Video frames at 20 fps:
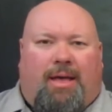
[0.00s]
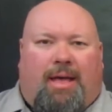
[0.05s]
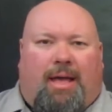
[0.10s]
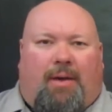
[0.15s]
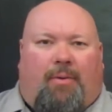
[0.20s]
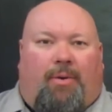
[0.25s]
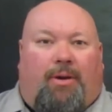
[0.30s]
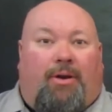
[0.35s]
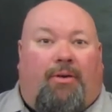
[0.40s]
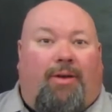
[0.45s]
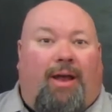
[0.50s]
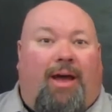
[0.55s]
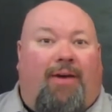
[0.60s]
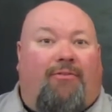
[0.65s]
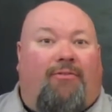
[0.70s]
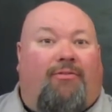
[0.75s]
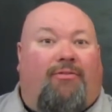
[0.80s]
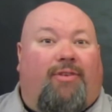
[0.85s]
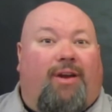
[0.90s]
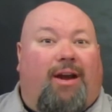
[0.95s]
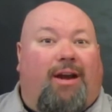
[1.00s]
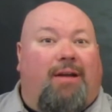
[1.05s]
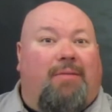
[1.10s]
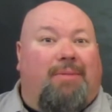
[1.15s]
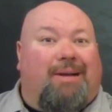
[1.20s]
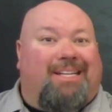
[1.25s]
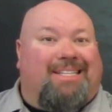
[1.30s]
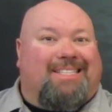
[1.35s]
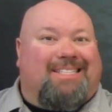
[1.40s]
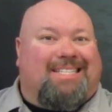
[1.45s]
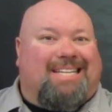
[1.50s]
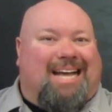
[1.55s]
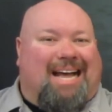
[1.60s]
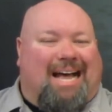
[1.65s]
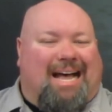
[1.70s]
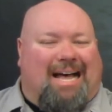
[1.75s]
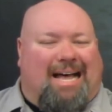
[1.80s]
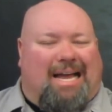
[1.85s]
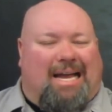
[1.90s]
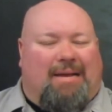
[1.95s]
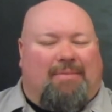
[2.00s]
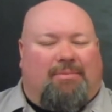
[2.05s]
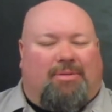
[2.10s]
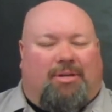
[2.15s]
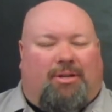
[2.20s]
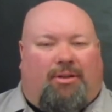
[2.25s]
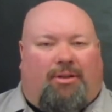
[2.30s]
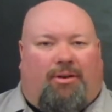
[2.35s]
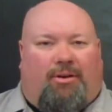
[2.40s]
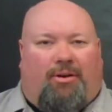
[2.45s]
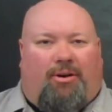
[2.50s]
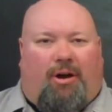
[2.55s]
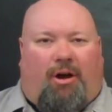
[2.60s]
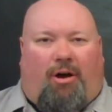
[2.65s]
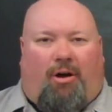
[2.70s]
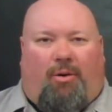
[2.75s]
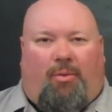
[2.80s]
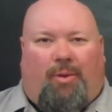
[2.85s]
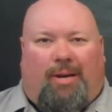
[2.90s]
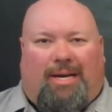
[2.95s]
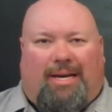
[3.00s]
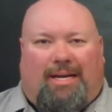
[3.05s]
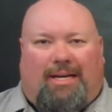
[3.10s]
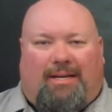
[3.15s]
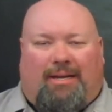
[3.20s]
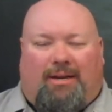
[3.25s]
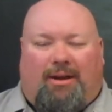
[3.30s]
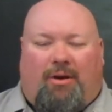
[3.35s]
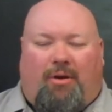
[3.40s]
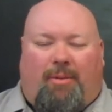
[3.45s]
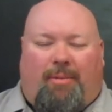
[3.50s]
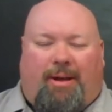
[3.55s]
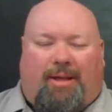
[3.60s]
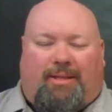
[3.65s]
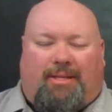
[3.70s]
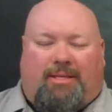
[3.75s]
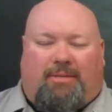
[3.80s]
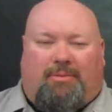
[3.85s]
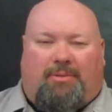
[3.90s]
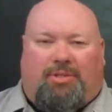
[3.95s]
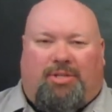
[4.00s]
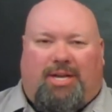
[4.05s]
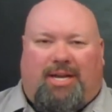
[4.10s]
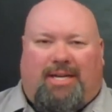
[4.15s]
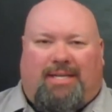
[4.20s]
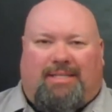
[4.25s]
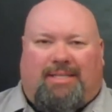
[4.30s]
We don't have very much time to learn all we need to know about this machine,